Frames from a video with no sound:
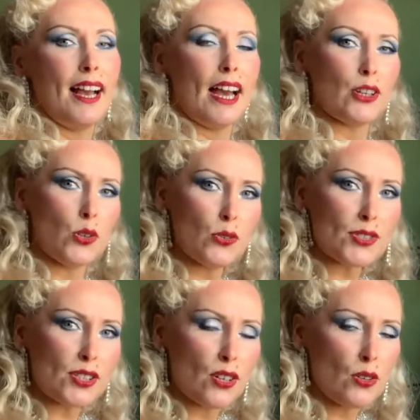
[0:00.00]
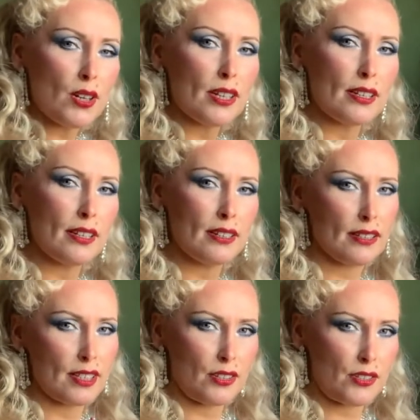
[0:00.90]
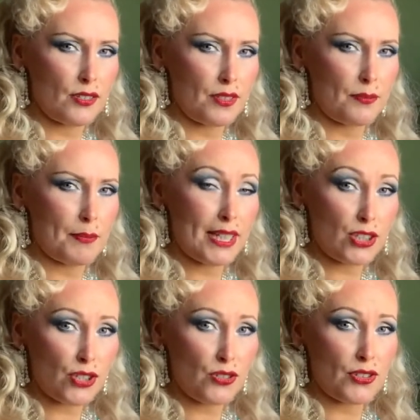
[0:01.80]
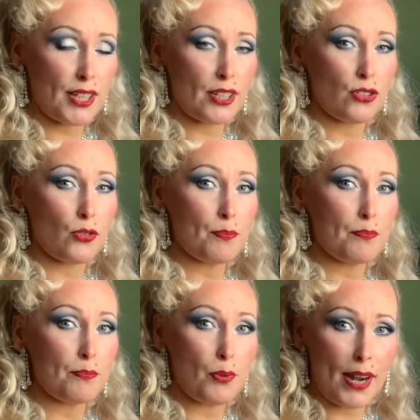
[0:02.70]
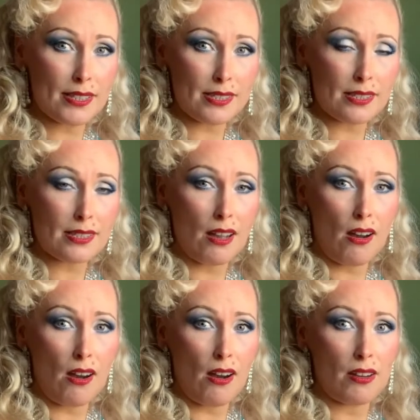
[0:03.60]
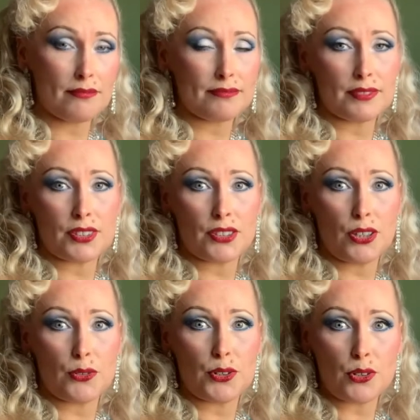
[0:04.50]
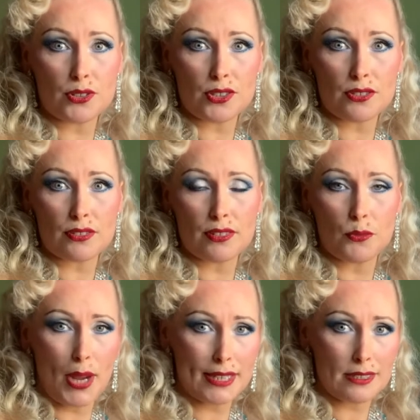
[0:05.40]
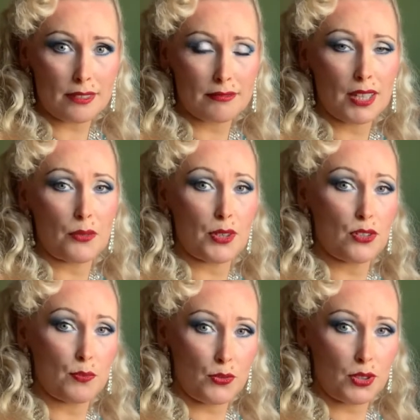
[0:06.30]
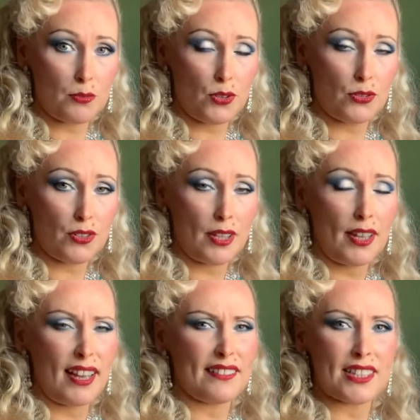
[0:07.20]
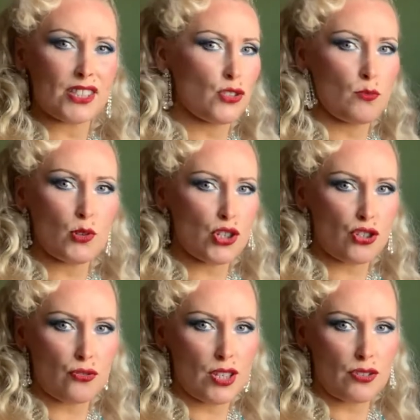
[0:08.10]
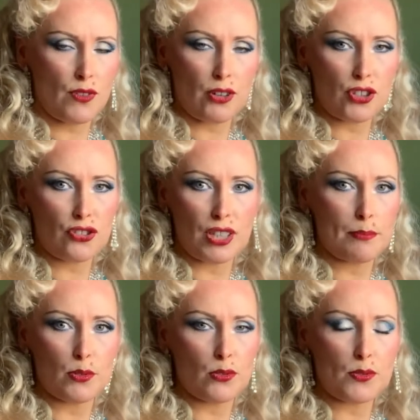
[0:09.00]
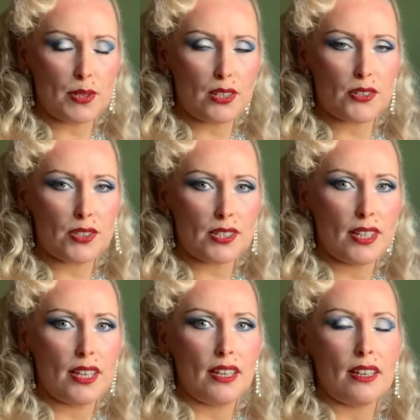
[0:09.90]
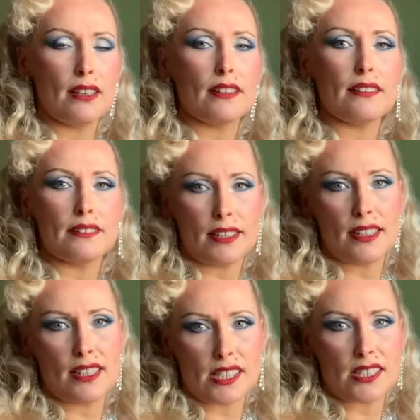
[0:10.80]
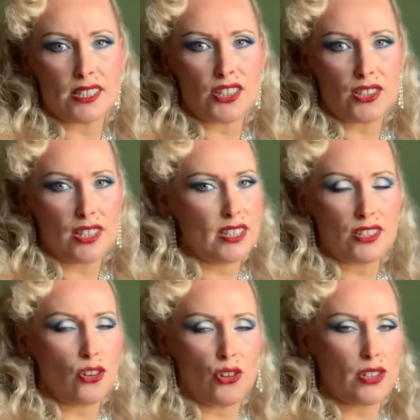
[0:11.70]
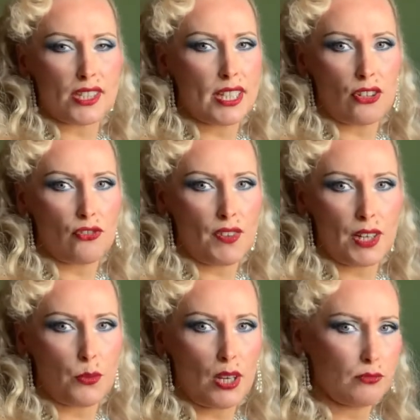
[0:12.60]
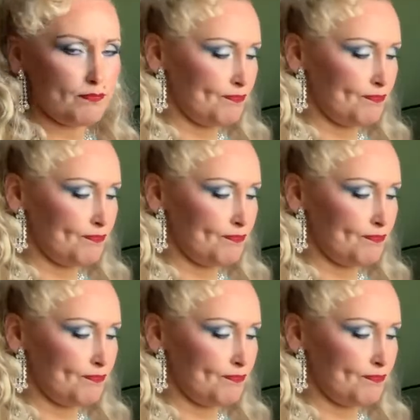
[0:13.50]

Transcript: And also make sure that your breasts are, you know, not wet when you put them on, and there's no moisturizer around your nipples, because it's not going to stick on very well.